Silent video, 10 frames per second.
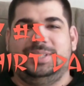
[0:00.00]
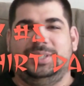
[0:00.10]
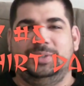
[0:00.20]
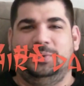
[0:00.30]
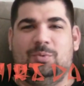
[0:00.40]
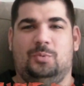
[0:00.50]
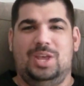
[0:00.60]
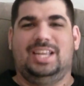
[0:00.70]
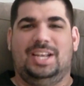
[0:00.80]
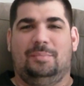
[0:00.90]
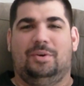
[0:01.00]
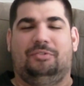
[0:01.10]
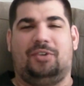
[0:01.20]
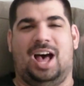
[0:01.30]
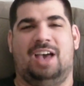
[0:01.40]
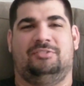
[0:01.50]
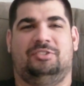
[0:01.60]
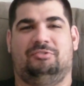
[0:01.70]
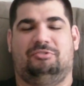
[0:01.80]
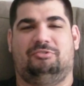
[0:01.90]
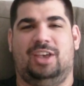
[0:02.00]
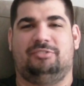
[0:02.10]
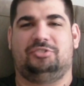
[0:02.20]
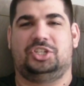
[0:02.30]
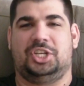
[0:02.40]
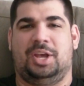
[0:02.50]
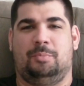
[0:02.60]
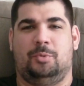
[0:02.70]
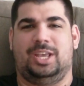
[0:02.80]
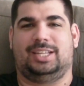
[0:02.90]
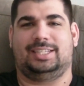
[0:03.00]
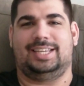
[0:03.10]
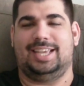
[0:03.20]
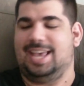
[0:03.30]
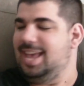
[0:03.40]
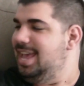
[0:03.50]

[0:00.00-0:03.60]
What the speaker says: to week number 5 in FGM Weekly.